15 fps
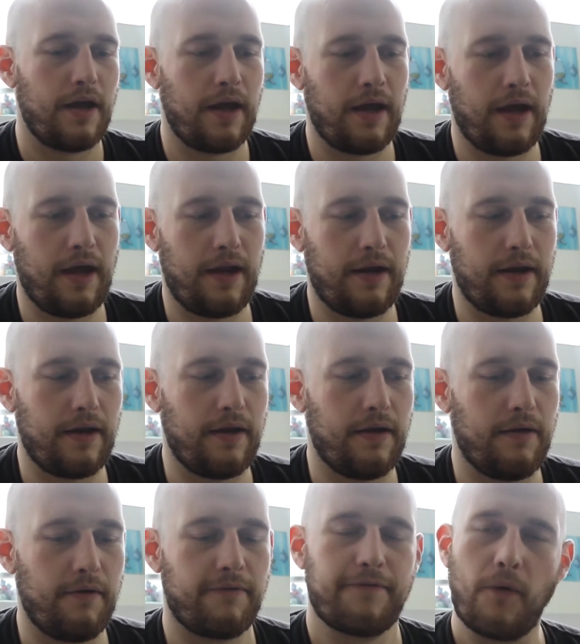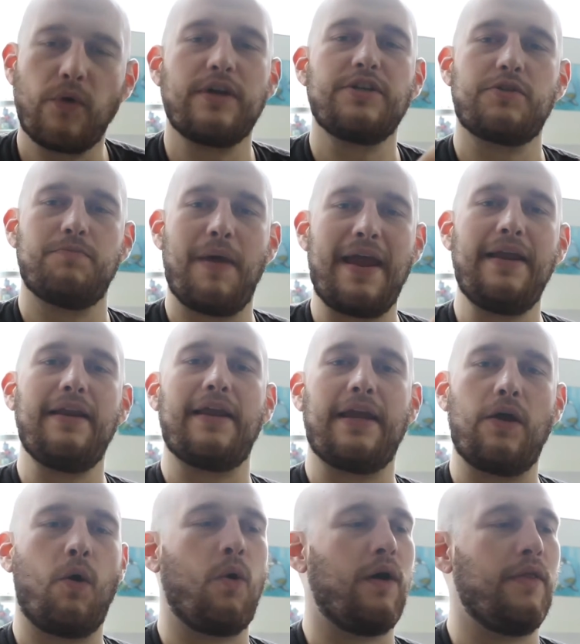and focus
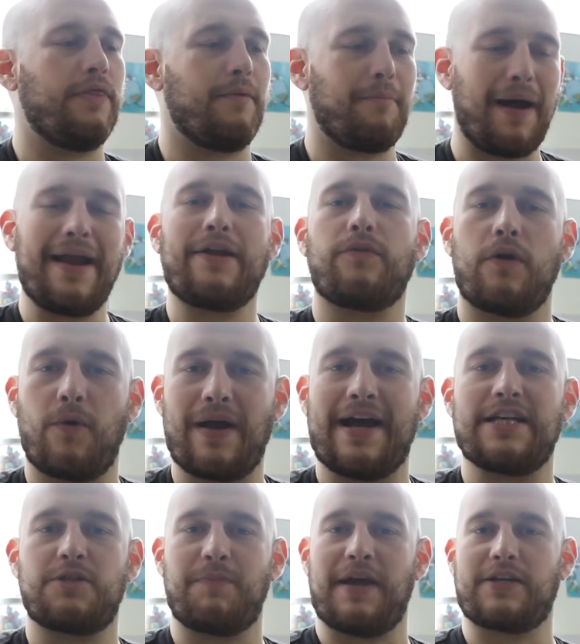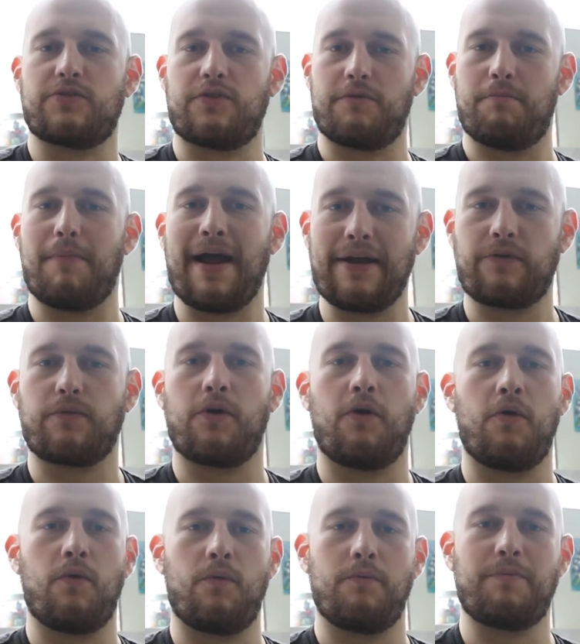mainly on the micro aspects or the
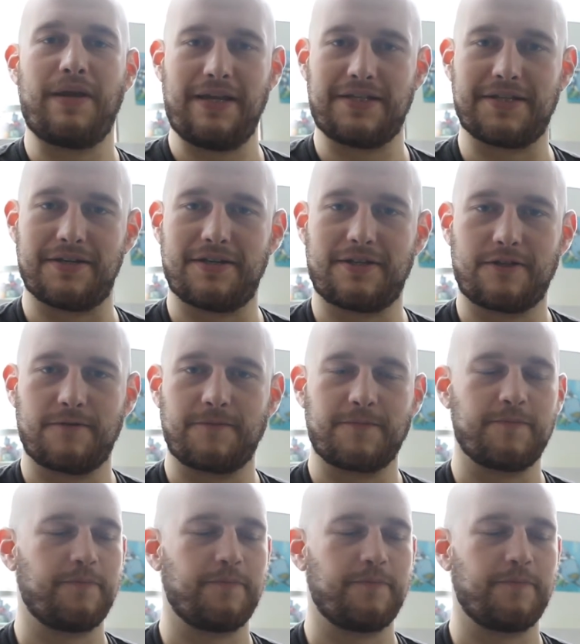micro pieces